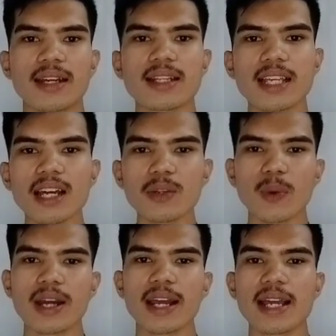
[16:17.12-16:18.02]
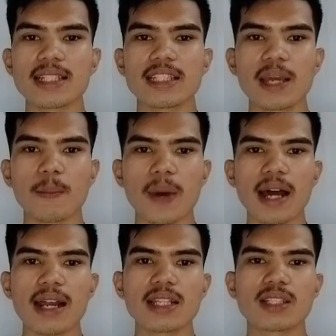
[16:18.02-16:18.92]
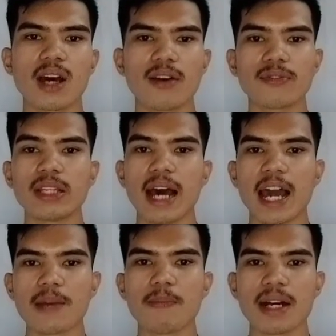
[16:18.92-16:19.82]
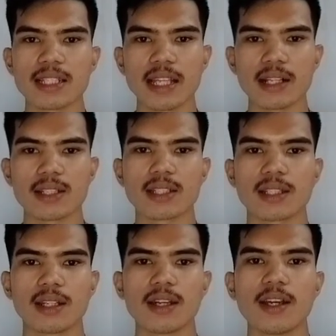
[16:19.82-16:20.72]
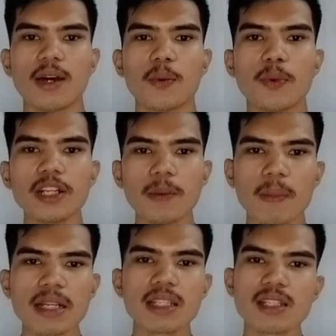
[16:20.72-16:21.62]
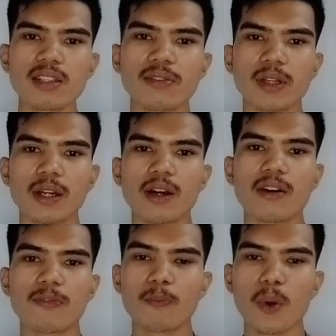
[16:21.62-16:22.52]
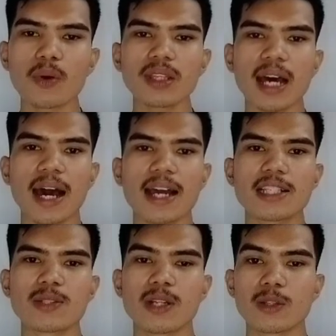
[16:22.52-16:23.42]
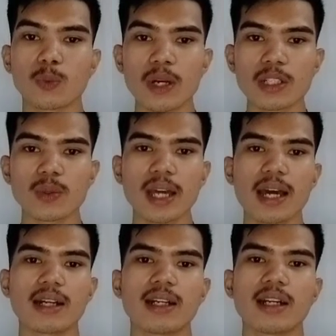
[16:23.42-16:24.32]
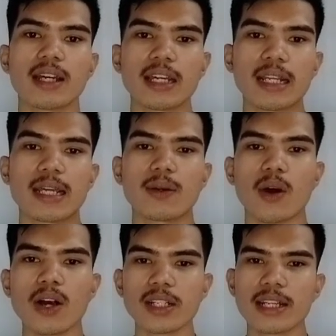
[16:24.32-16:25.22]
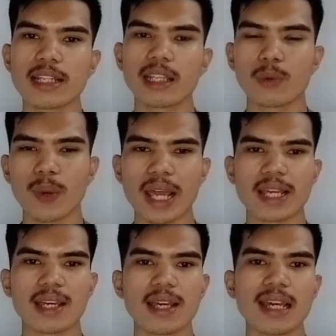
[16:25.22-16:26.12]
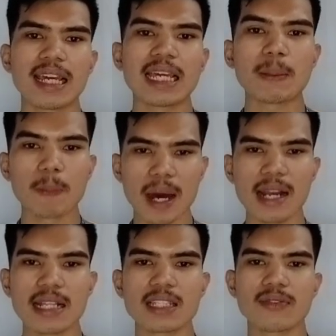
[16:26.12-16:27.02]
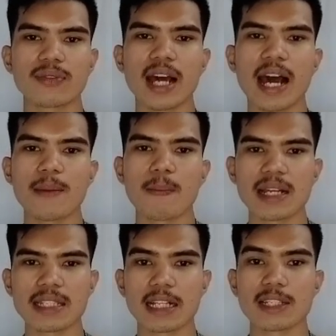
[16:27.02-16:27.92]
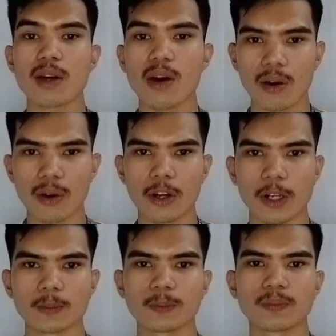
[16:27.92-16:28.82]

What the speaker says: The second one is the imbalance of the eye muscles. When the muscles of both eyes do not work together in a coordinated way, imbalance of the eye muscles occur.